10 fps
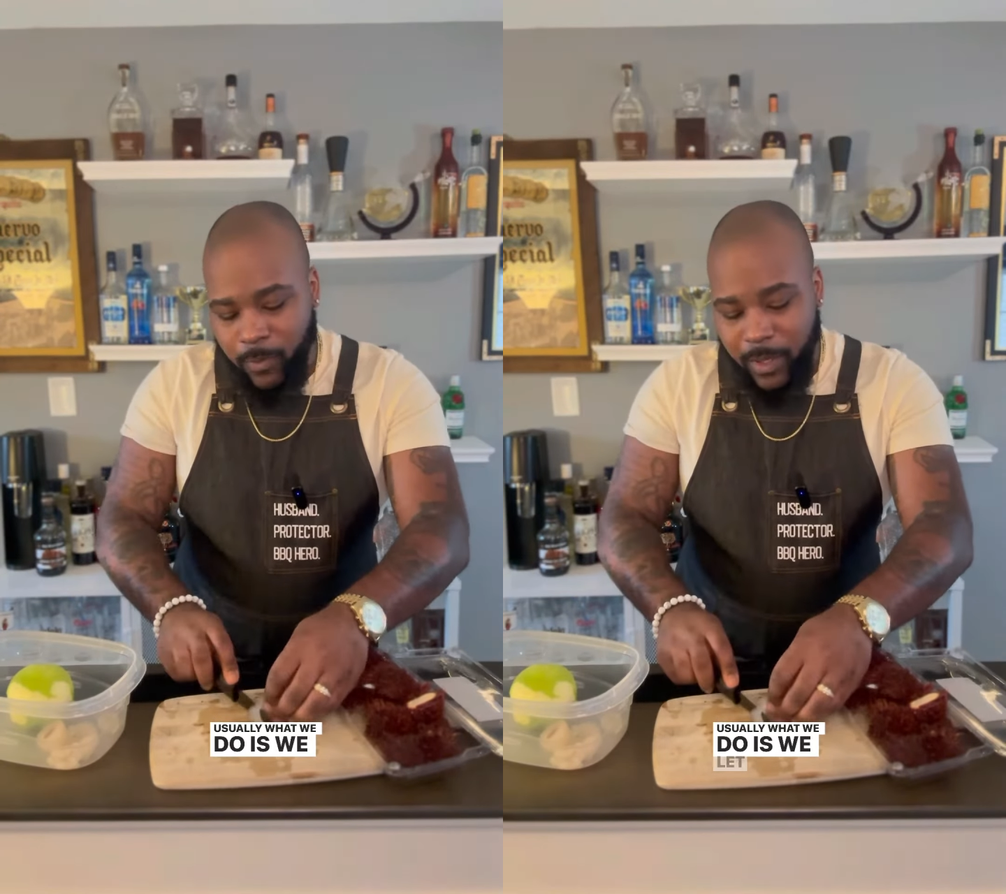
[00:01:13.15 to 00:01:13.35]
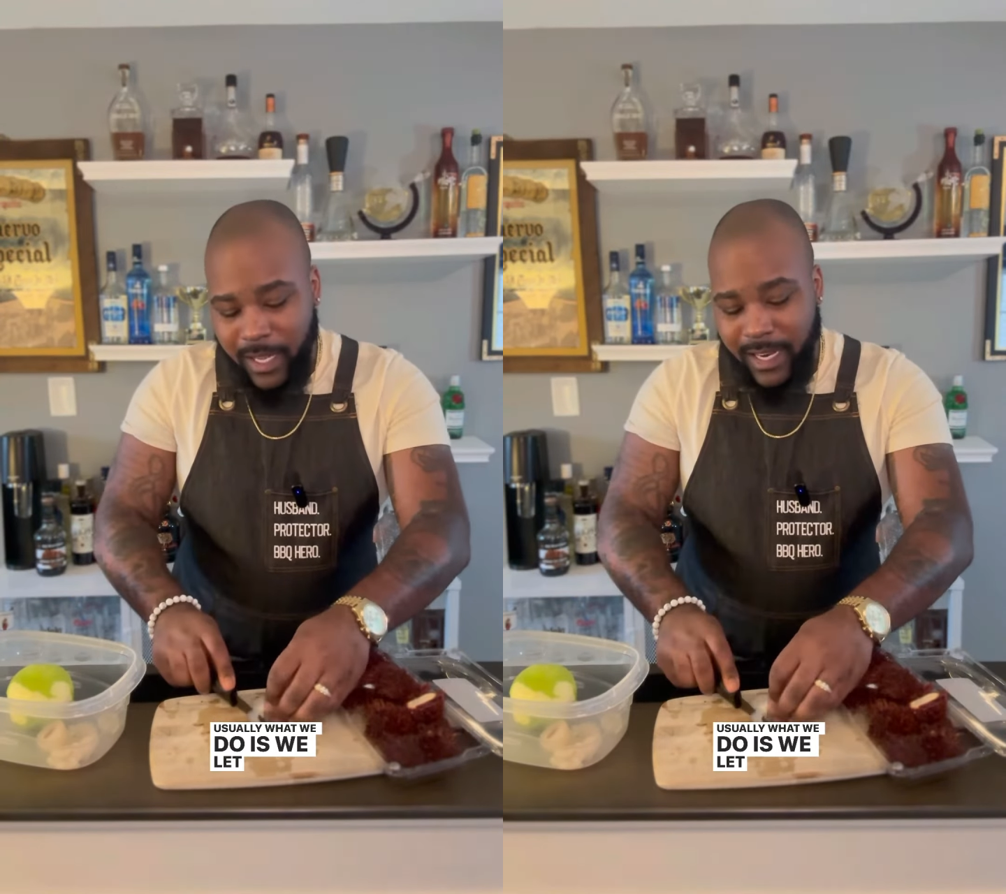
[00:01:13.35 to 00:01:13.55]

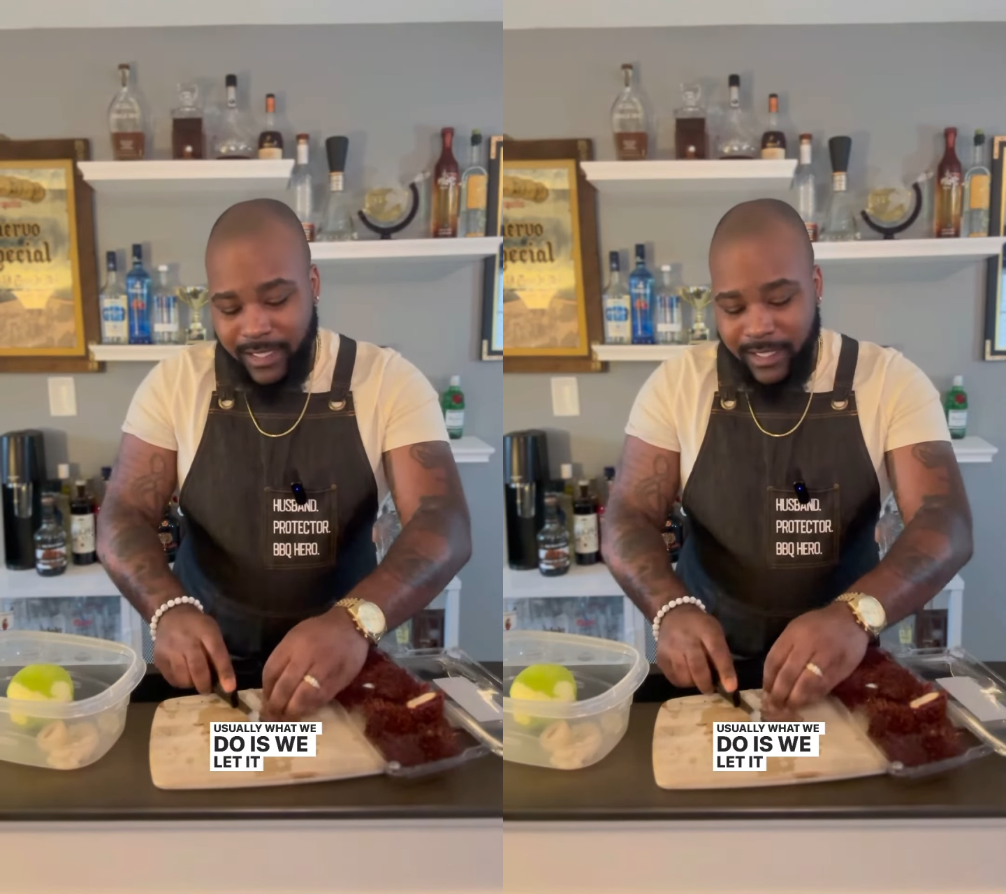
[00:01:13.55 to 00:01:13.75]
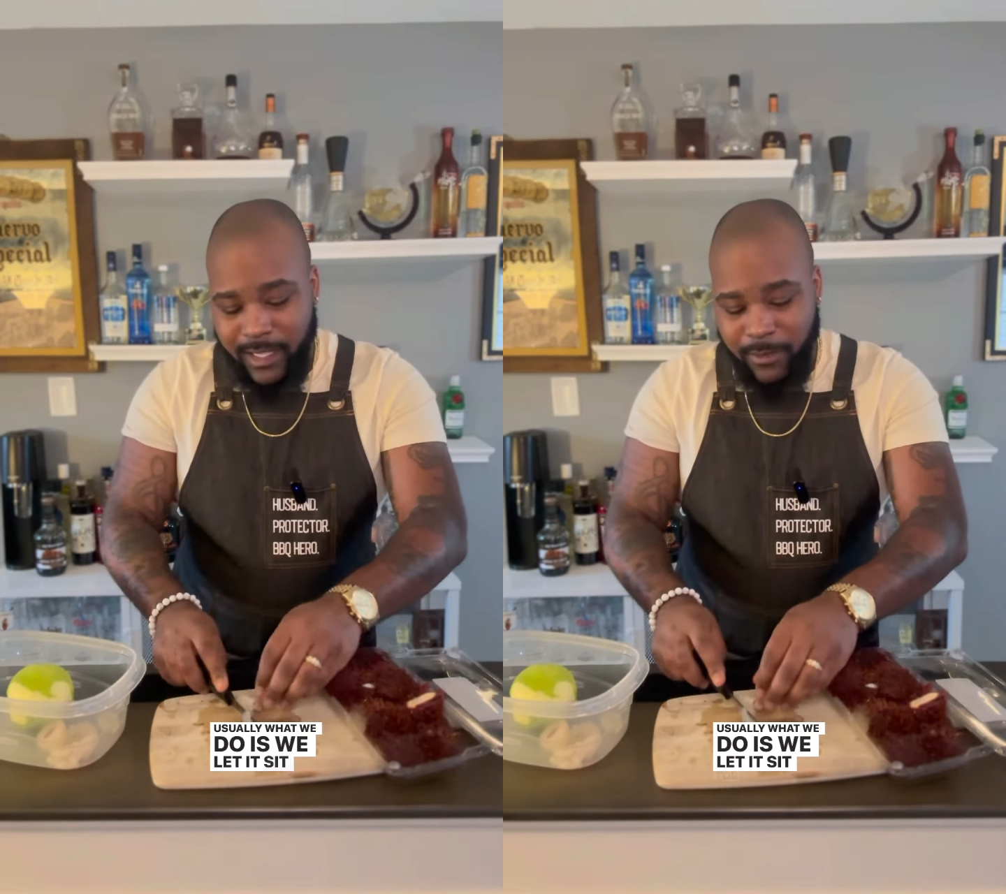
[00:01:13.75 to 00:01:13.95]
we let it
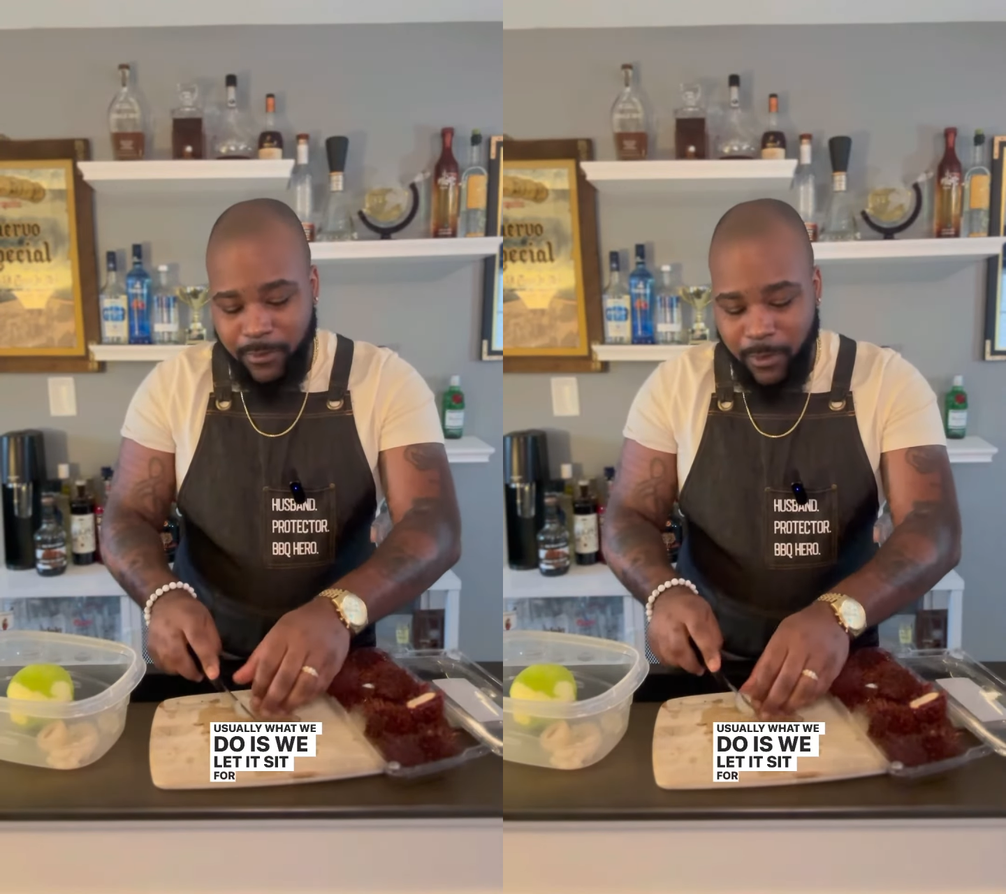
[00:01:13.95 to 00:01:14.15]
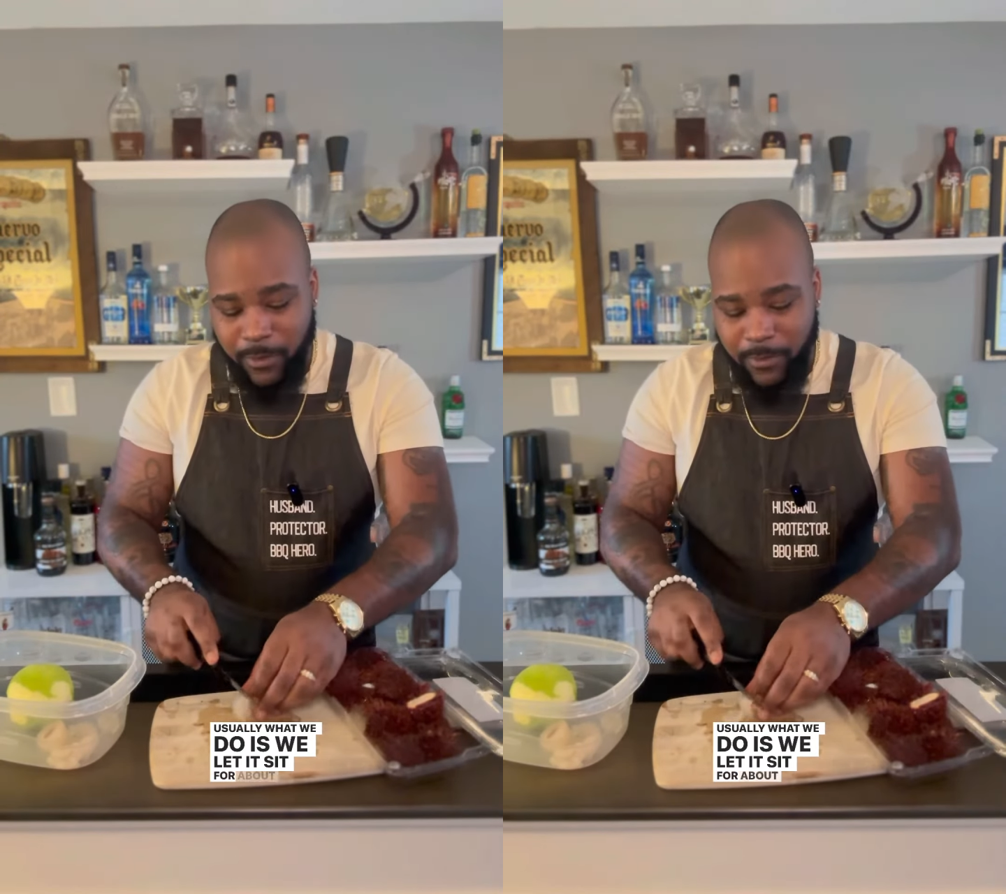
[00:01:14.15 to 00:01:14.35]
sit
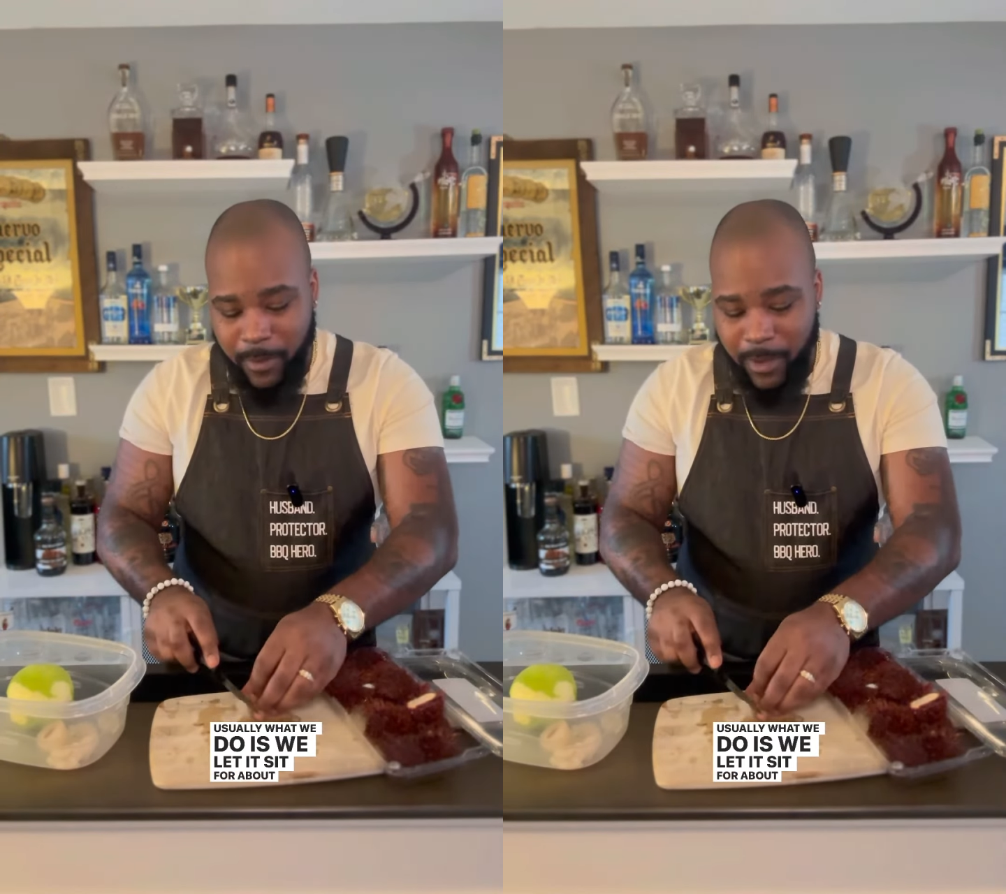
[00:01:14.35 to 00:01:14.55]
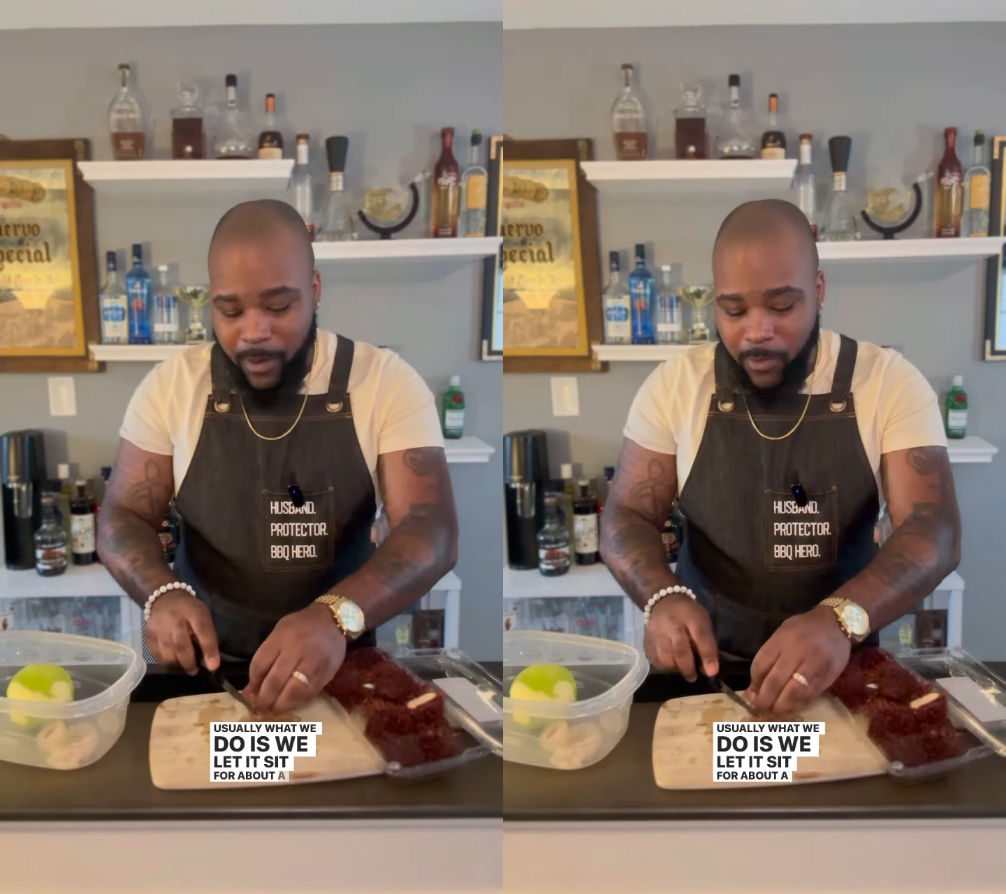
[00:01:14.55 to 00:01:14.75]
for
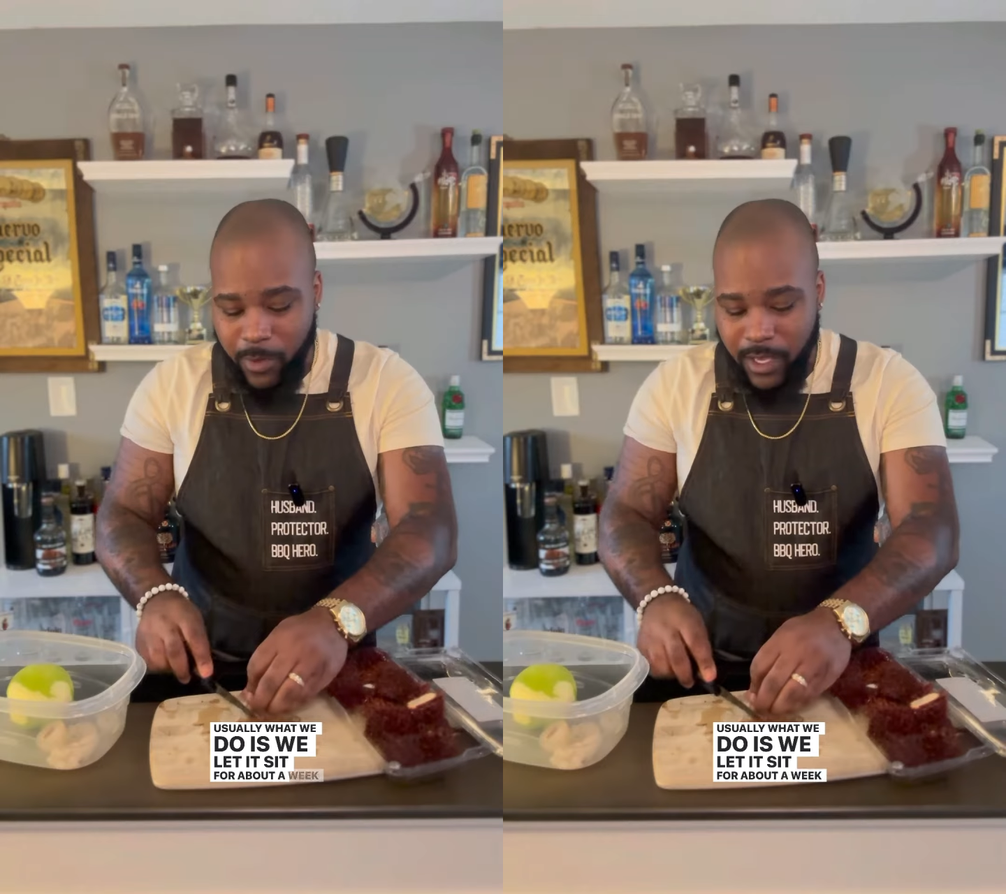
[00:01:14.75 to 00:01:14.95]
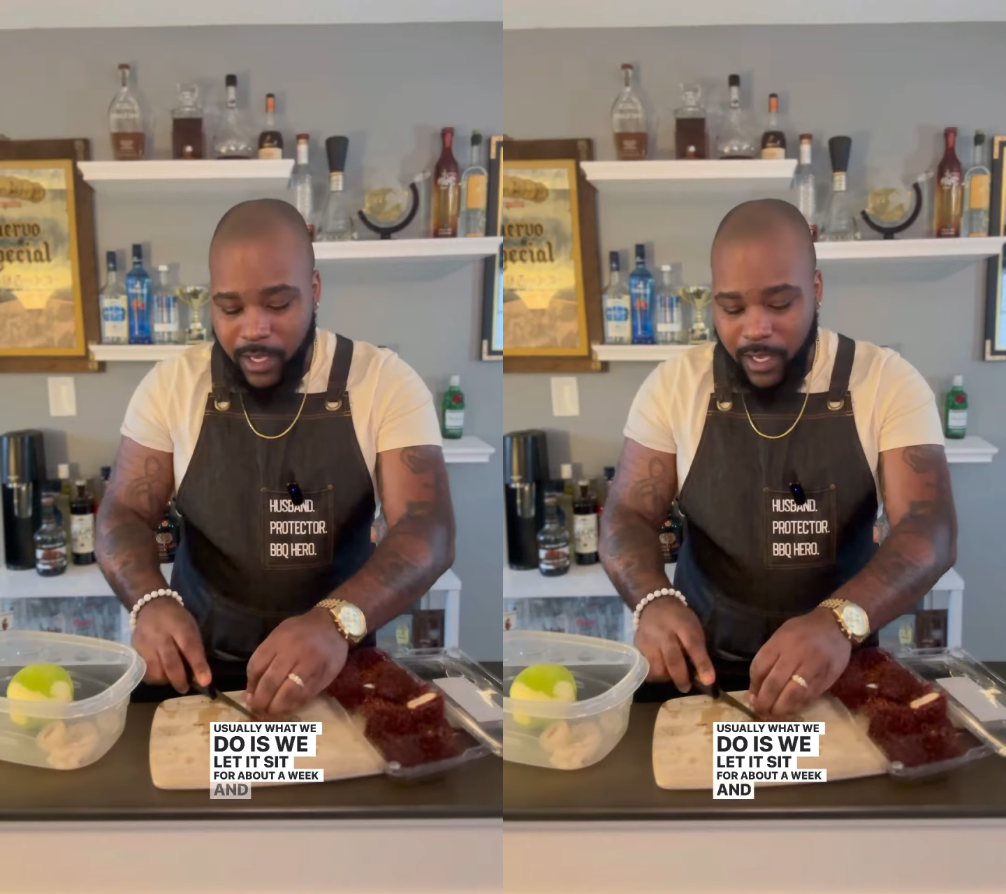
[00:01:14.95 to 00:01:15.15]
about a
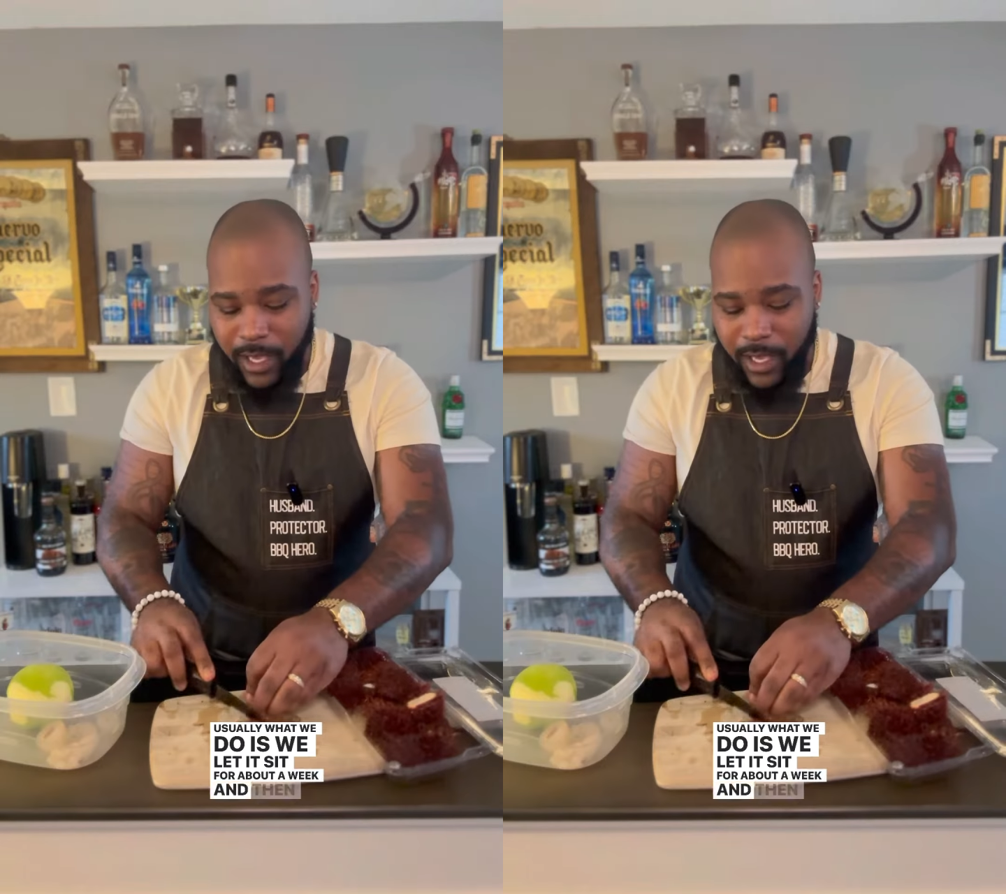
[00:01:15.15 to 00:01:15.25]
week,